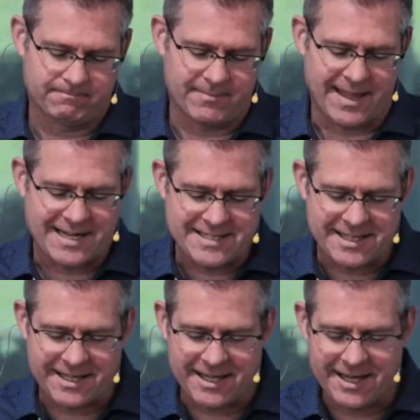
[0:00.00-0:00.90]
That's the
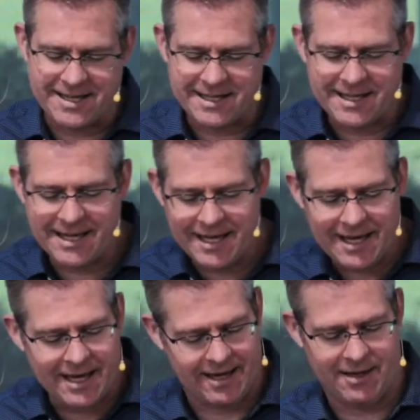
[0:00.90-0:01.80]
key. The
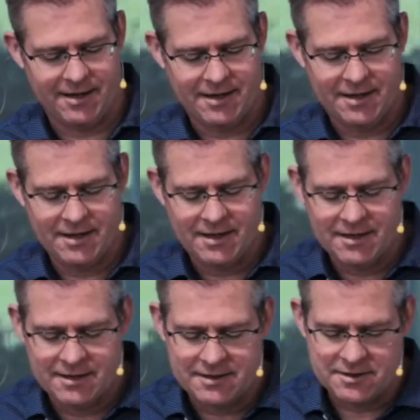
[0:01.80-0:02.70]
key
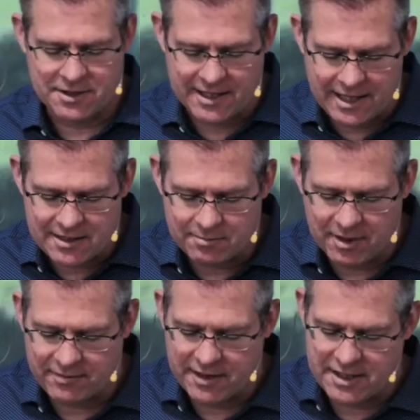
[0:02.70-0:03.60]
to kingdom
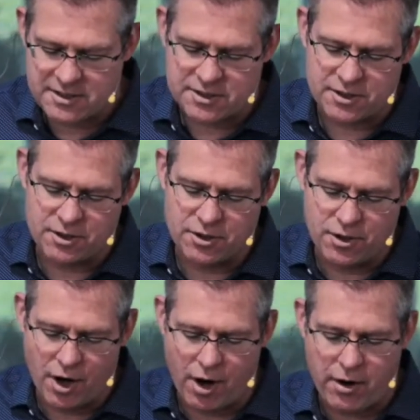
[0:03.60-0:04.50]
living is to
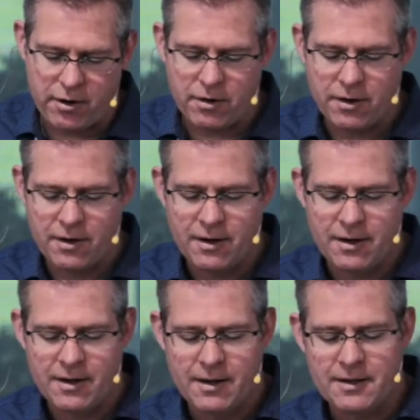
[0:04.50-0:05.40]
know
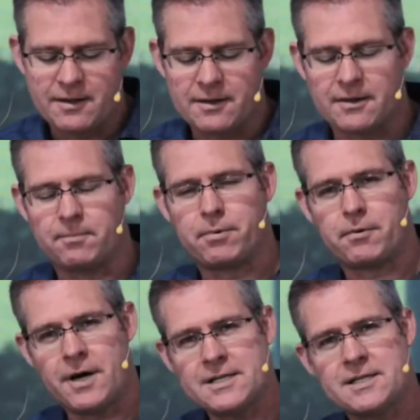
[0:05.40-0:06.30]
the
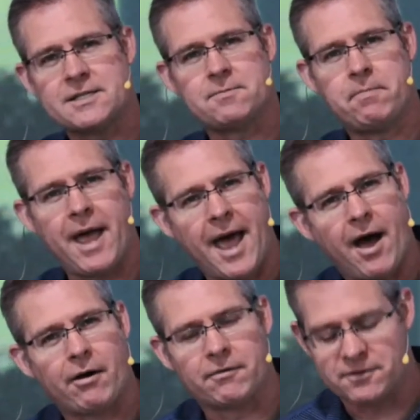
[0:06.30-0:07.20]
presence and
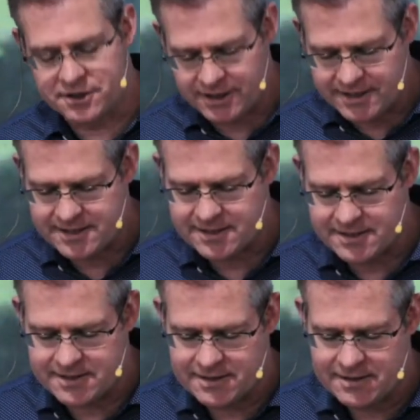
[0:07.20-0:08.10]
power of Jesus